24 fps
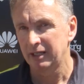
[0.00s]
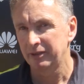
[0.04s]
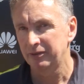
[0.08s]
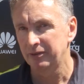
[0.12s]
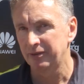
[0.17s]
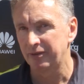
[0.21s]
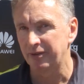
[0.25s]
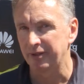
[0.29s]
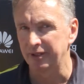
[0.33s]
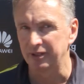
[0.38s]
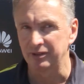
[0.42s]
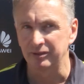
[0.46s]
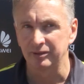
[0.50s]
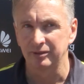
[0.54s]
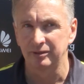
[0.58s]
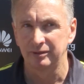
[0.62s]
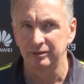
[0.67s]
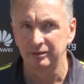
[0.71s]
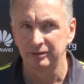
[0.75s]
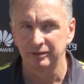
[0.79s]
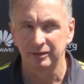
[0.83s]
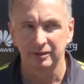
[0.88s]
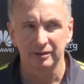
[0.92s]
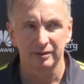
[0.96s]
I don't think so.
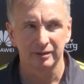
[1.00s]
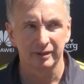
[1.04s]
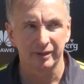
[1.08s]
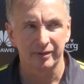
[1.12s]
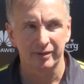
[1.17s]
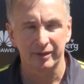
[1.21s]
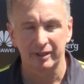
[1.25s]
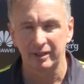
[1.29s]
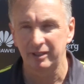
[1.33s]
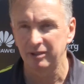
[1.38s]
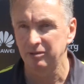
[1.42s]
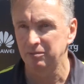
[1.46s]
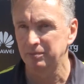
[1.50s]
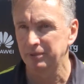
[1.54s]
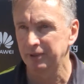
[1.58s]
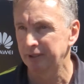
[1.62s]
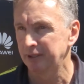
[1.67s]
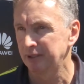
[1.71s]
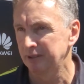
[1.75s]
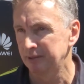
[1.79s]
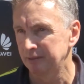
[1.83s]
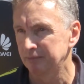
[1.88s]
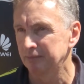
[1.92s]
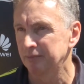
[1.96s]
No, I think he'll
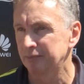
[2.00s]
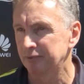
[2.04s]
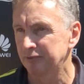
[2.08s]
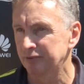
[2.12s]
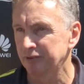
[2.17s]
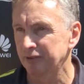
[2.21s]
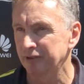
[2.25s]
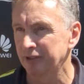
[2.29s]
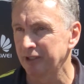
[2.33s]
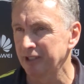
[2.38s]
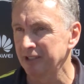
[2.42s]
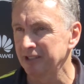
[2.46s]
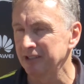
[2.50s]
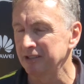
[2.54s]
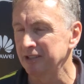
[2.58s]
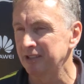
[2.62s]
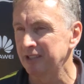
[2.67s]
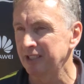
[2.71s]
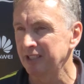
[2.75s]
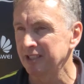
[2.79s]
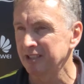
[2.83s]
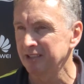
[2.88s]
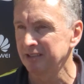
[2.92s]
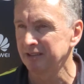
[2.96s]
play before the end of the
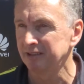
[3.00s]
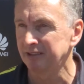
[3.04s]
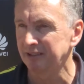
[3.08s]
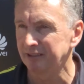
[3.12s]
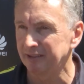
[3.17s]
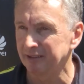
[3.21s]
season.